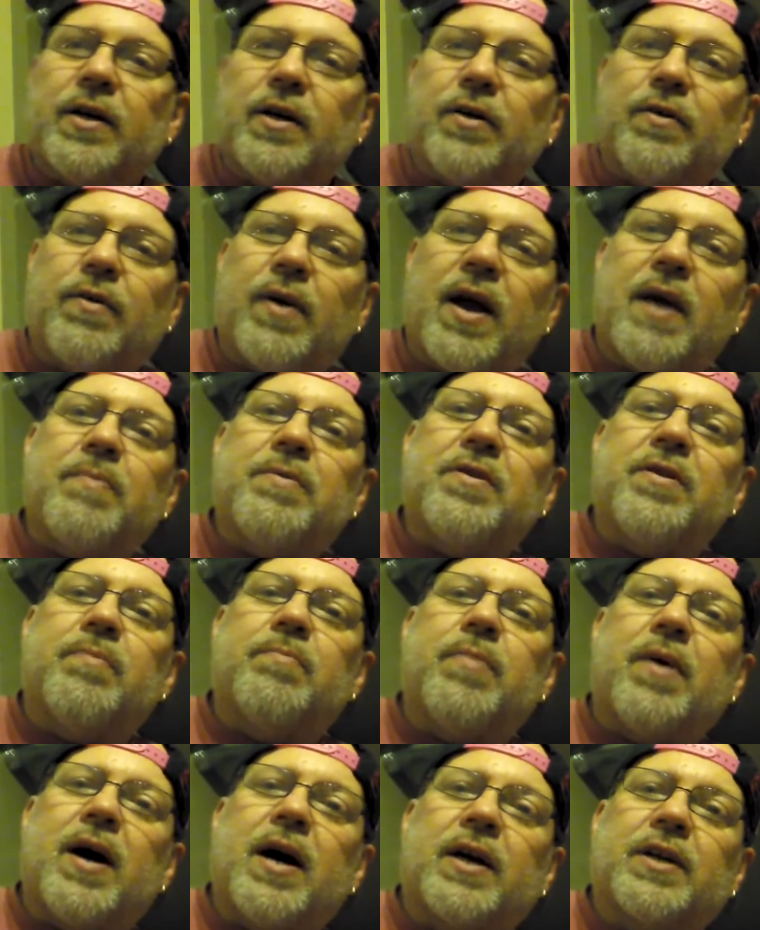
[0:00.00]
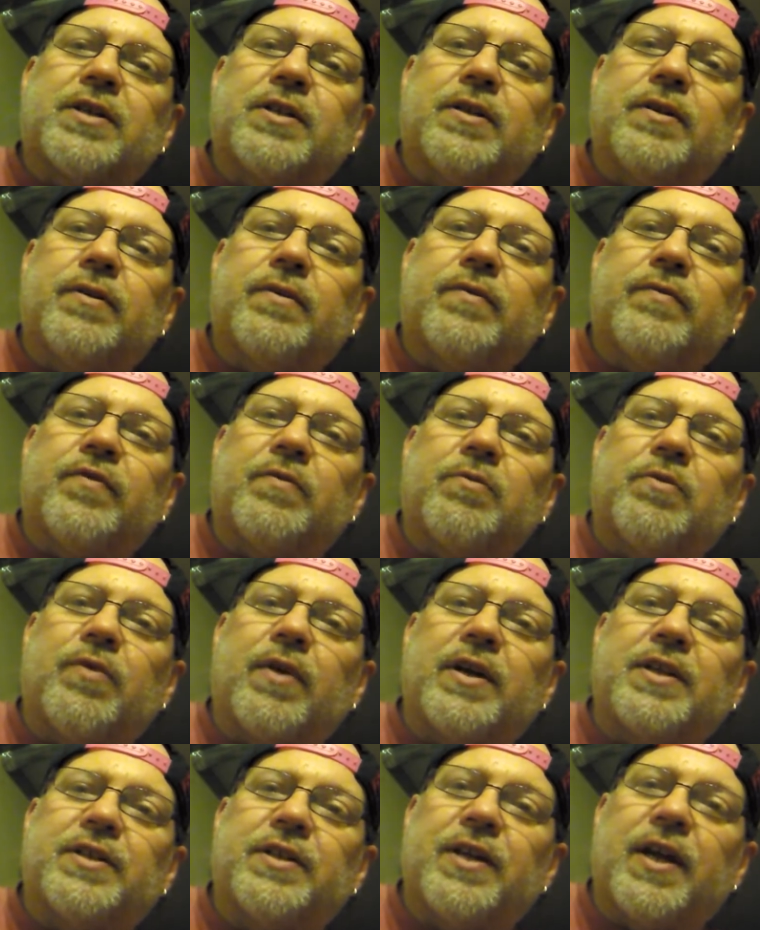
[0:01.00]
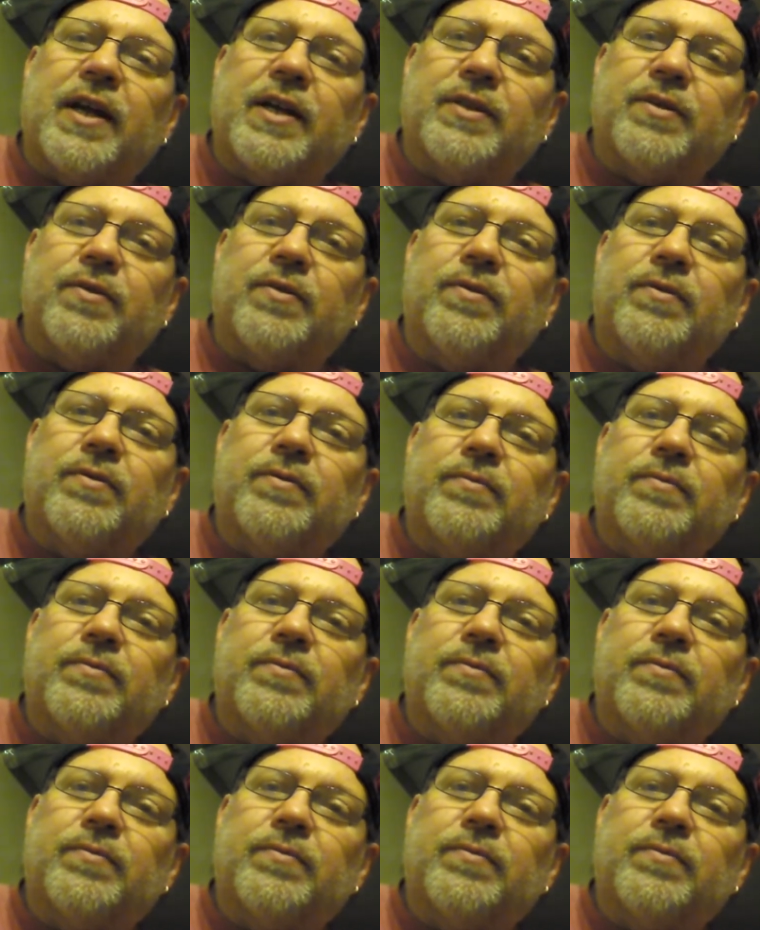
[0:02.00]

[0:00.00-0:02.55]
grab you a box from Grace and Hazel.